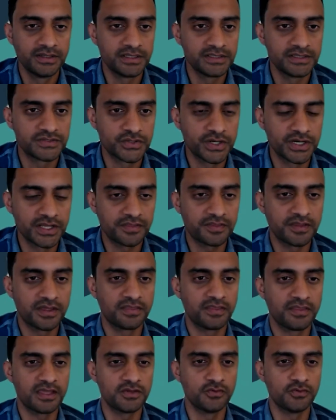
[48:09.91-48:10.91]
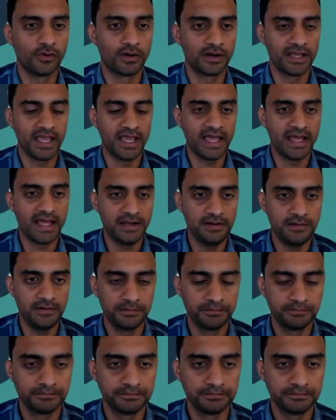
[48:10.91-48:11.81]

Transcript: is there anything that you want to add?